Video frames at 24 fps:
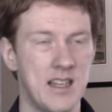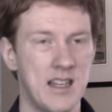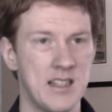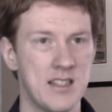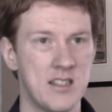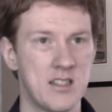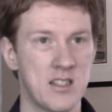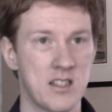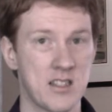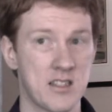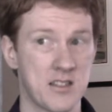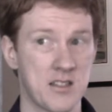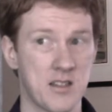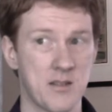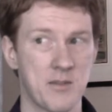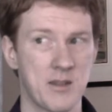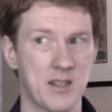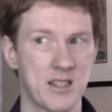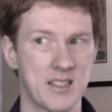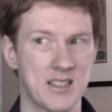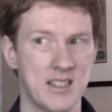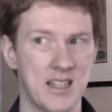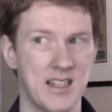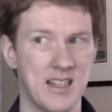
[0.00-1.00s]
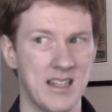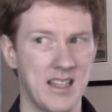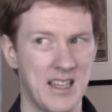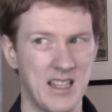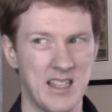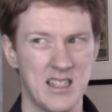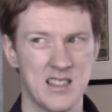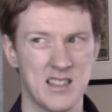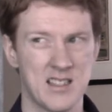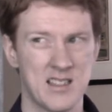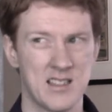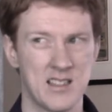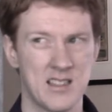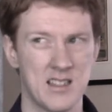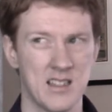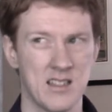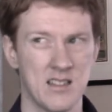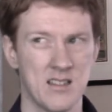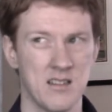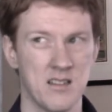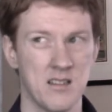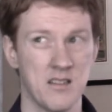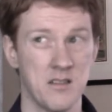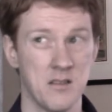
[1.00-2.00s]
to some extent is
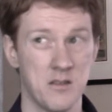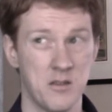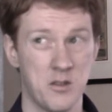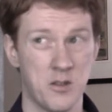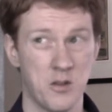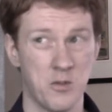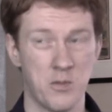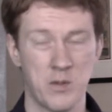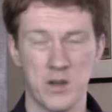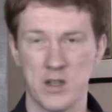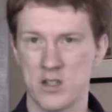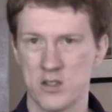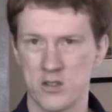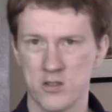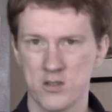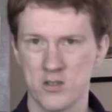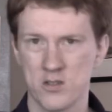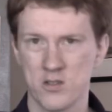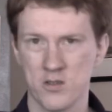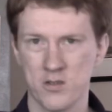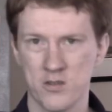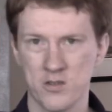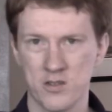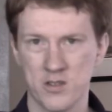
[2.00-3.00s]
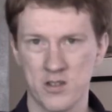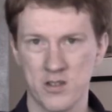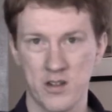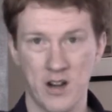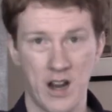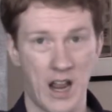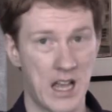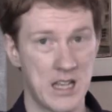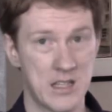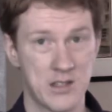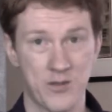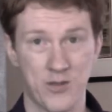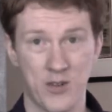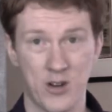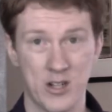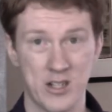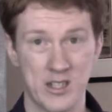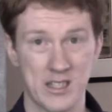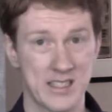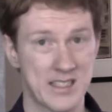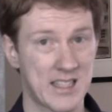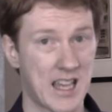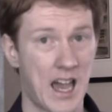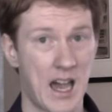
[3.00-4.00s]
still the Winter Soldier, as far
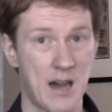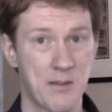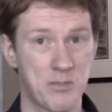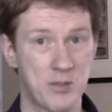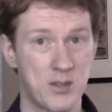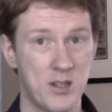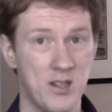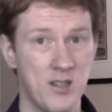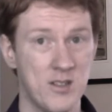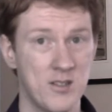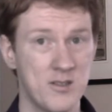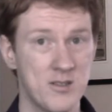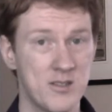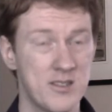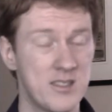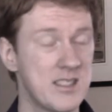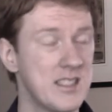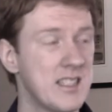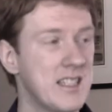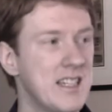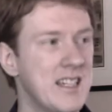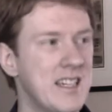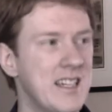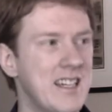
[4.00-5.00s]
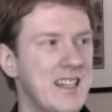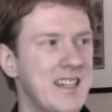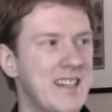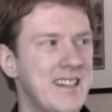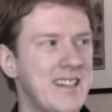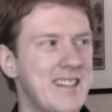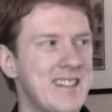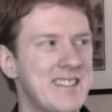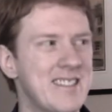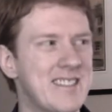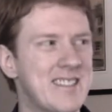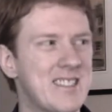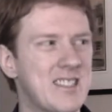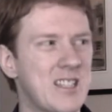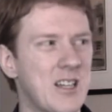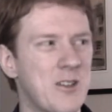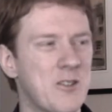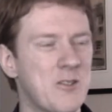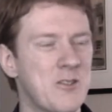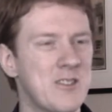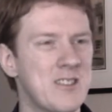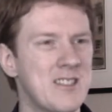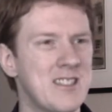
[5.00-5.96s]
as Cap knows. So,